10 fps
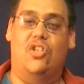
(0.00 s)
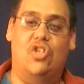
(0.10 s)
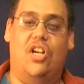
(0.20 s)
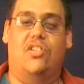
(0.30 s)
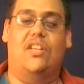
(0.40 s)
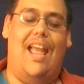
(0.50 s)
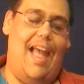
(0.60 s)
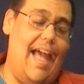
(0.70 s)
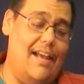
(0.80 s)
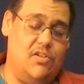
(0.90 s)
just
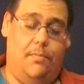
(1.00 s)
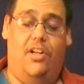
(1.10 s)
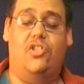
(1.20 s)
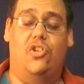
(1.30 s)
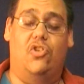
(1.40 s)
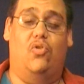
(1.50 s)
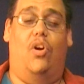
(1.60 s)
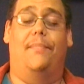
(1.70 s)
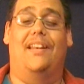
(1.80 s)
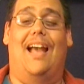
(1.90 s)
as much
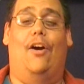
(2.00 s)
enjoyment